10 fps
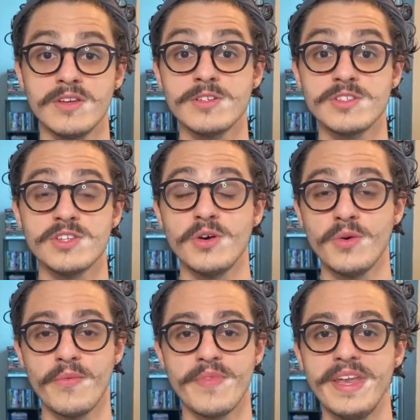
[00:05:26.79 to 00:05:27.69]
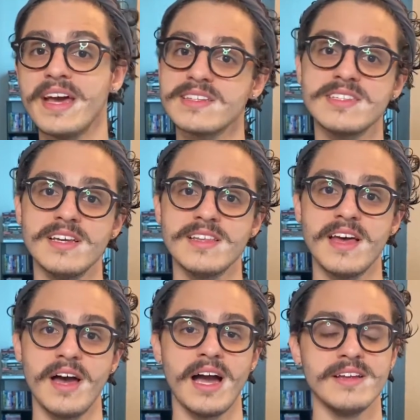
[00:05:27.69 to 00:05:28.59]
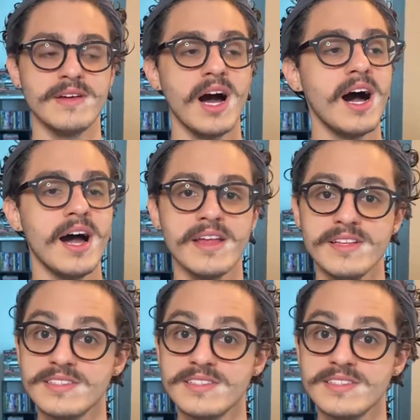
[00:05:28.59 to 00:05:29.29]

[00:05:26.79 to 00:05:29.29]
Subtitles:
So the next thing that I highly